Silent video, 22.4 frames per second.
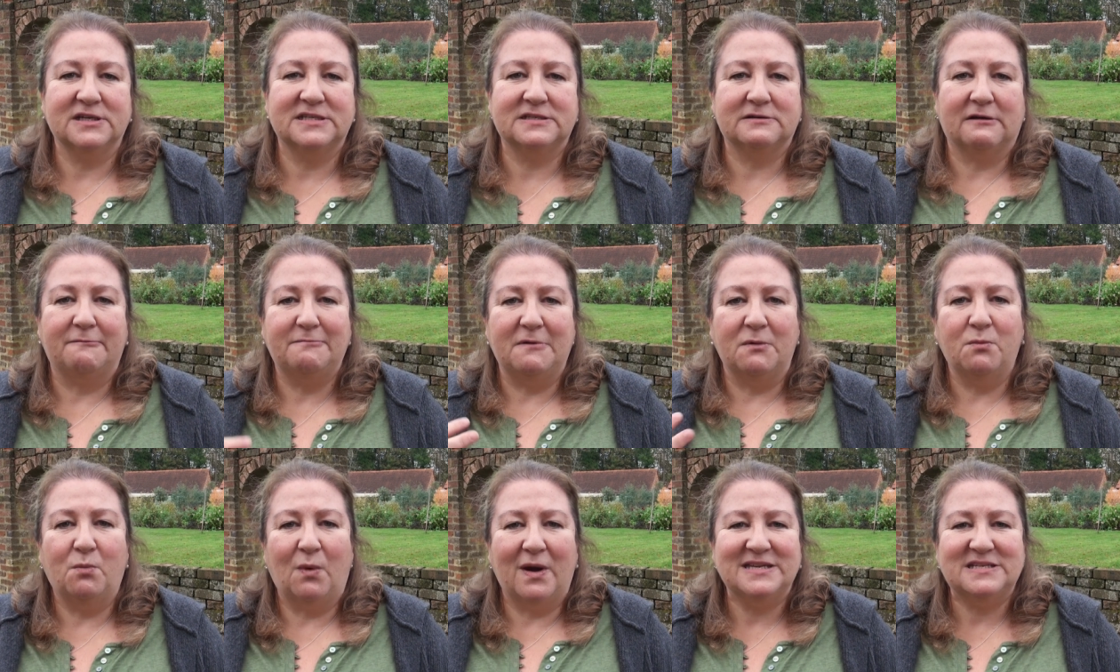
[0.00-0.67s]
So I've
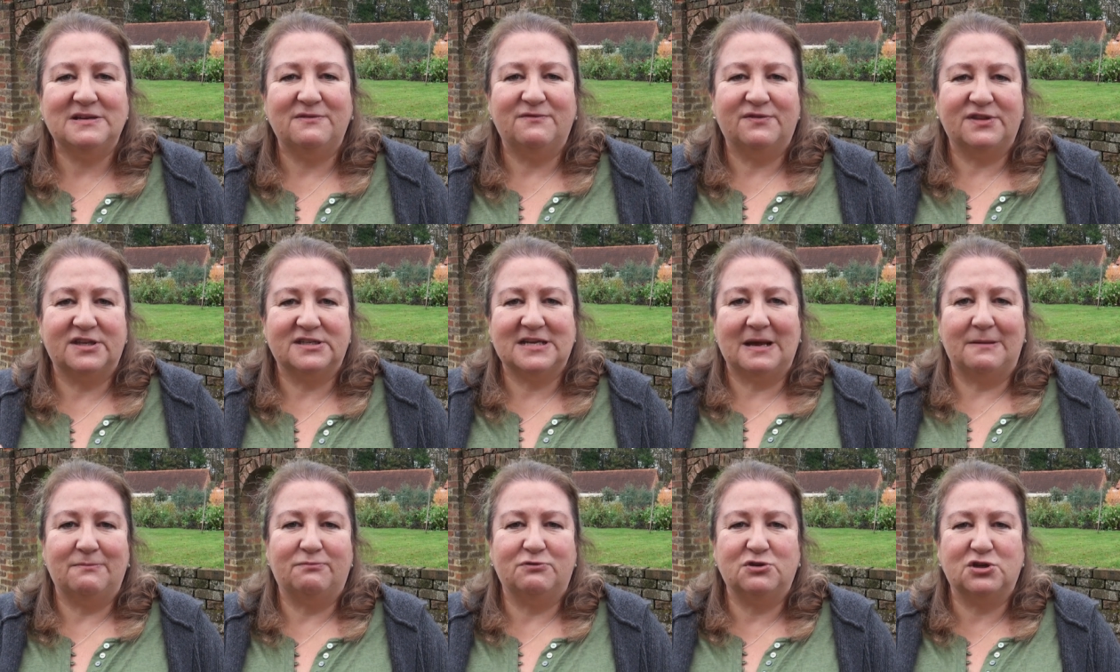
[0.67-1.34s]
been waiting for the
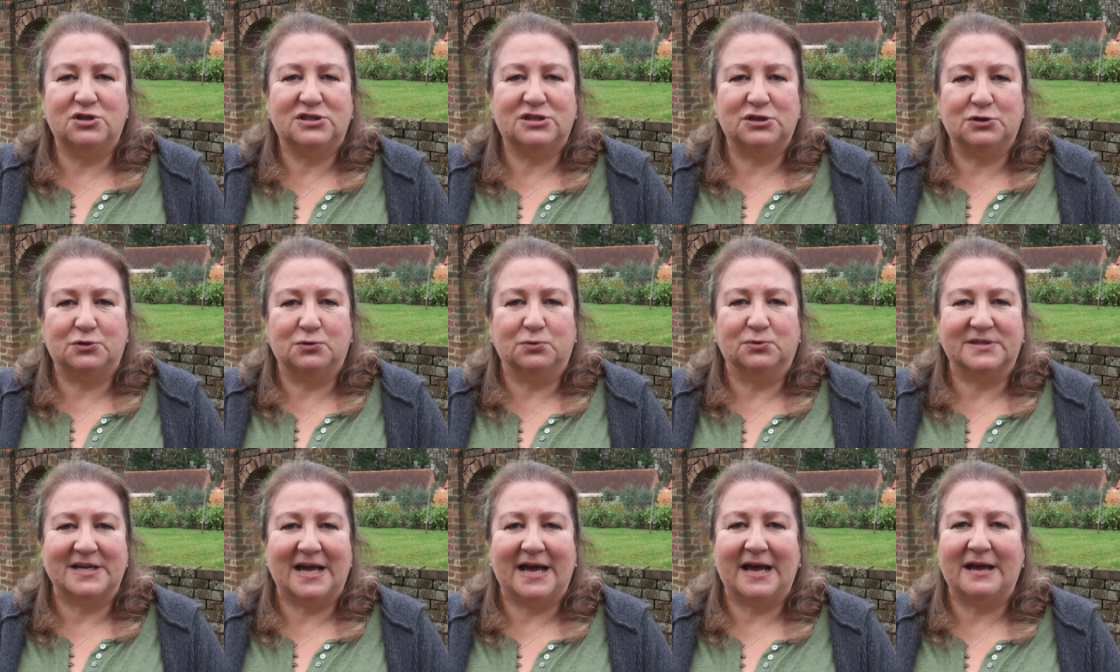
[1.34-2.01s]
temperatures to
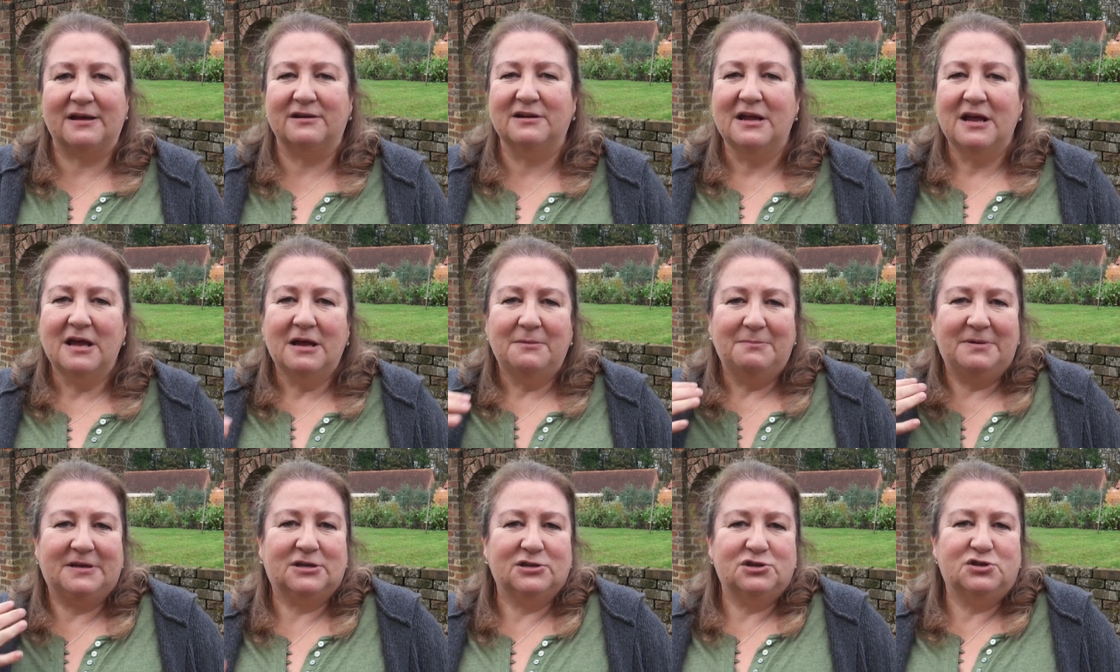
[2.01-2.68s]
cool down
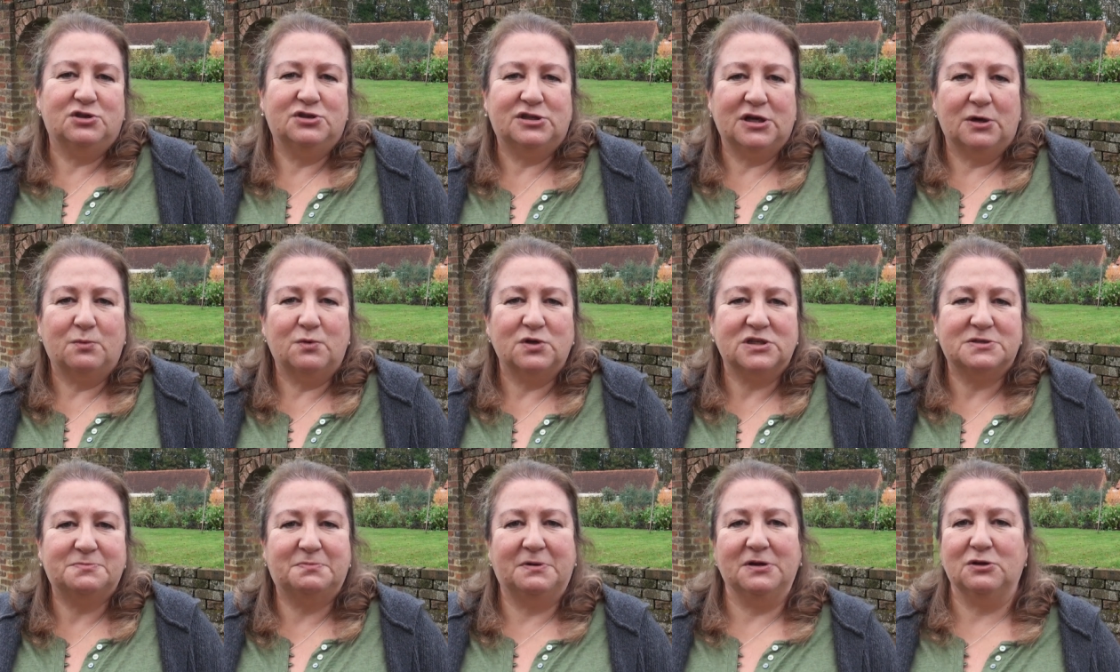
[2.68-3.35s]
because you don't
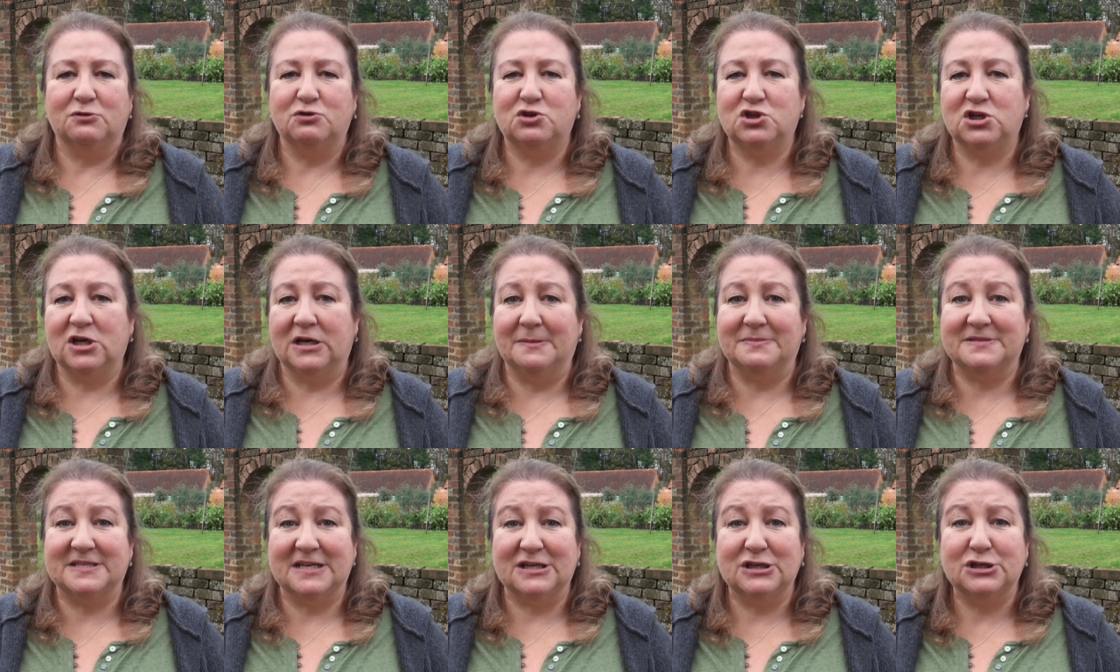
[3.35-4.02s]
want to put your
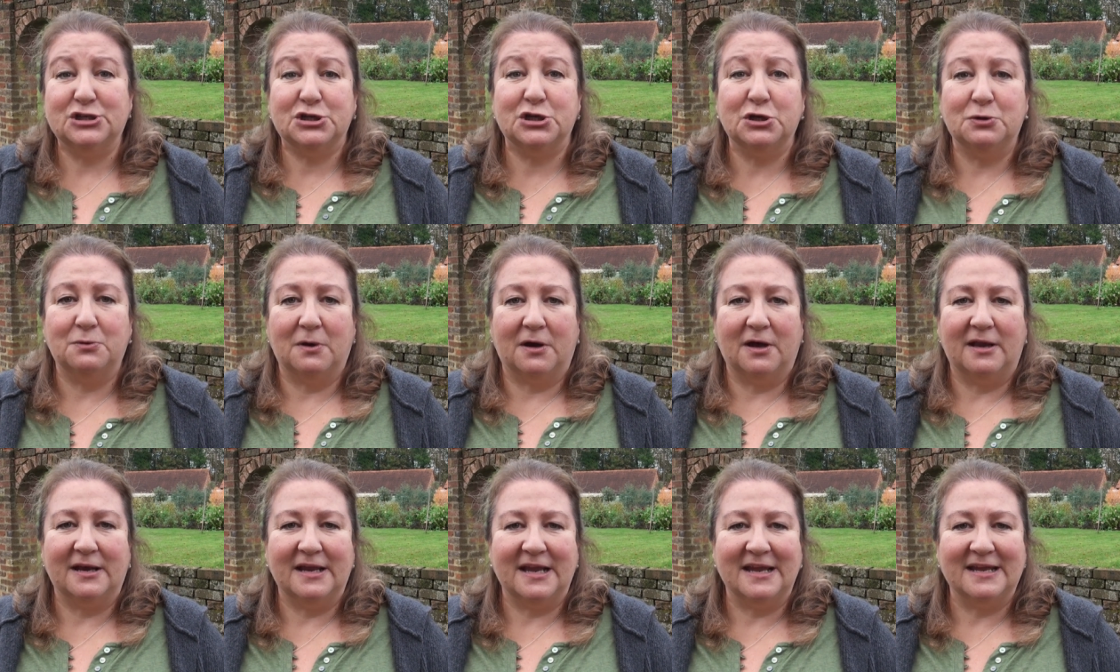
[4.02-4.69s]
tulips in too
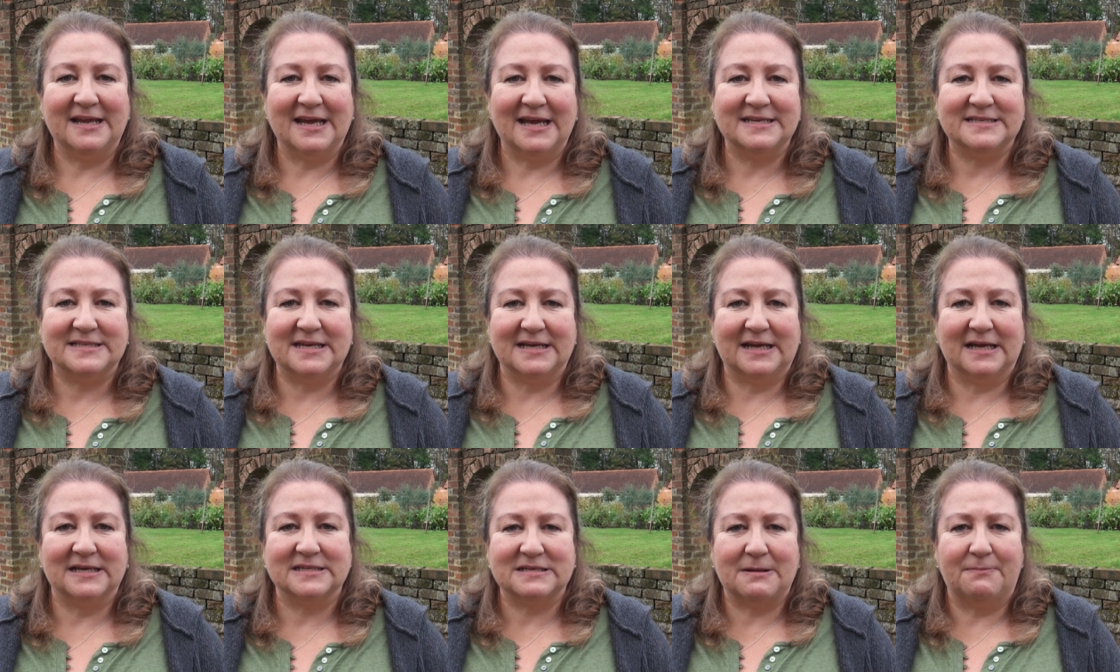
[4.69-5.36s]
early in case they
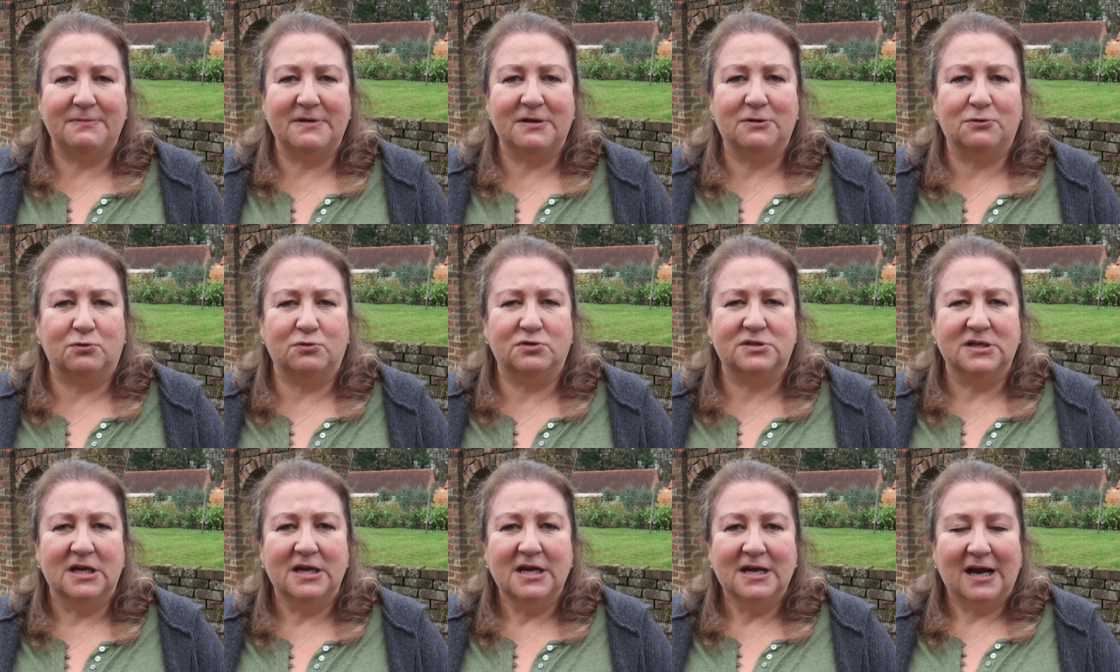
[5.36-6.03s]
get something
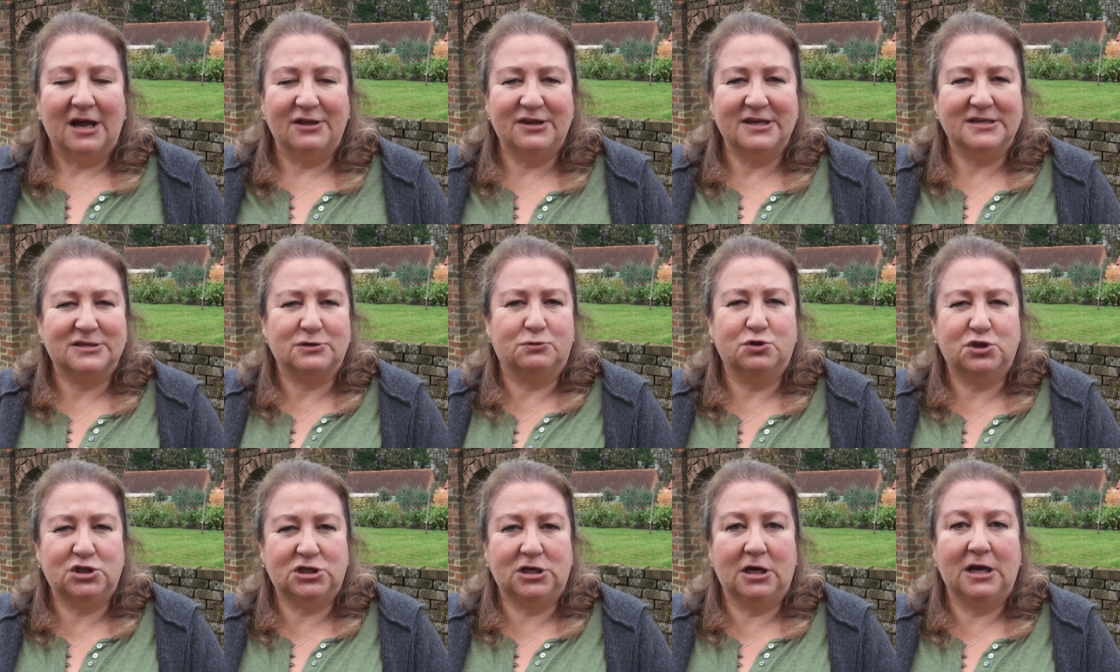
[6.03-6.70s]
called, I think it's
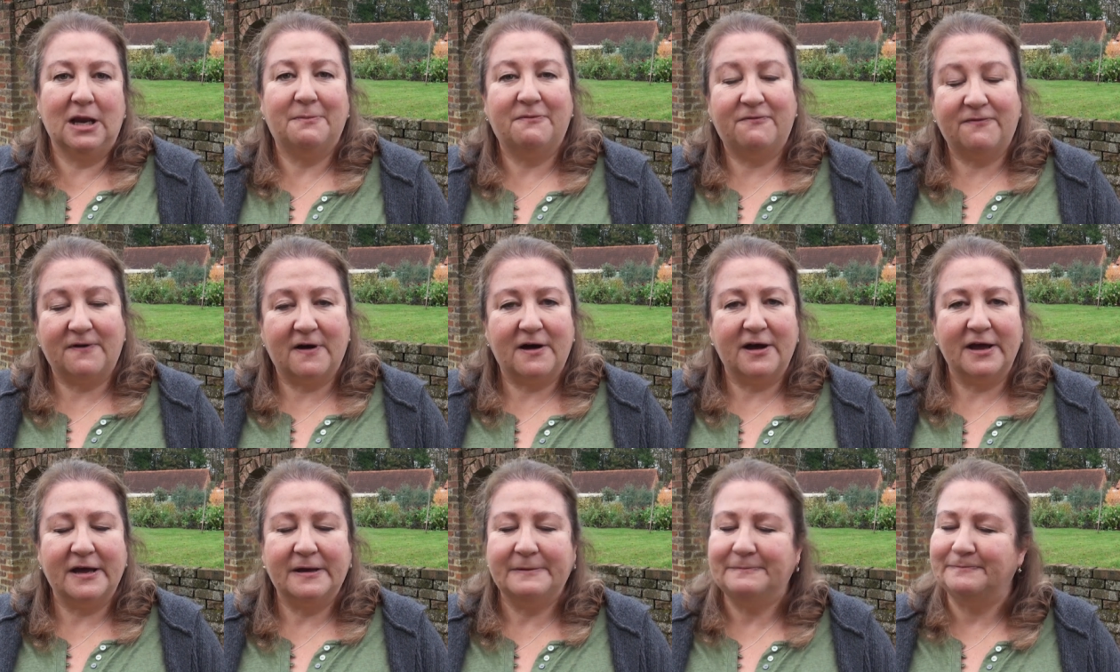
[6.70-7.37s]
called tulip
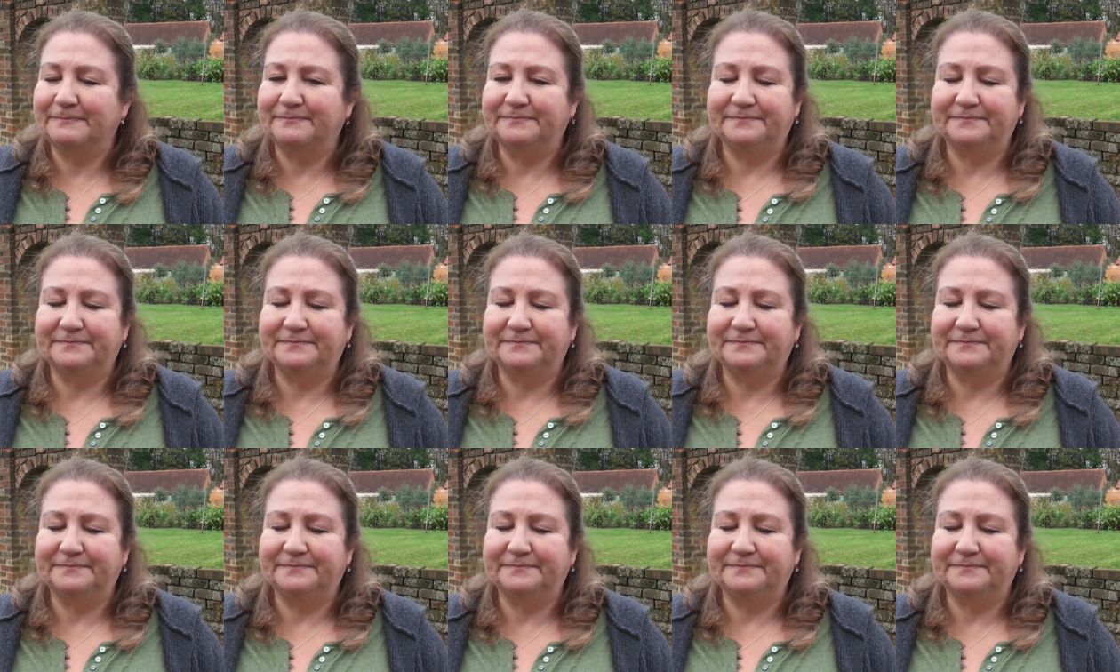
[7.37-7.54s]
fire